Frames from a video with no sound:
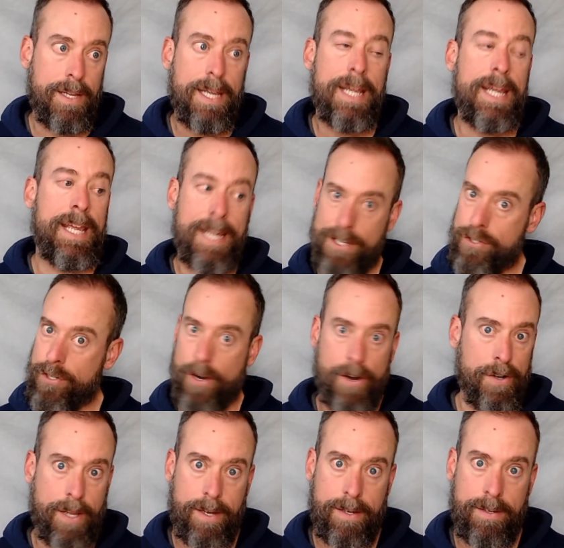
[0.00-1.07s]
He has
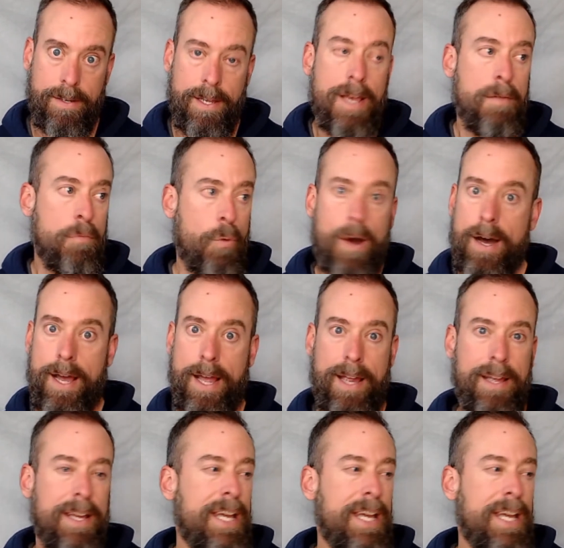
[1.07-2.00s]
earned it. Why?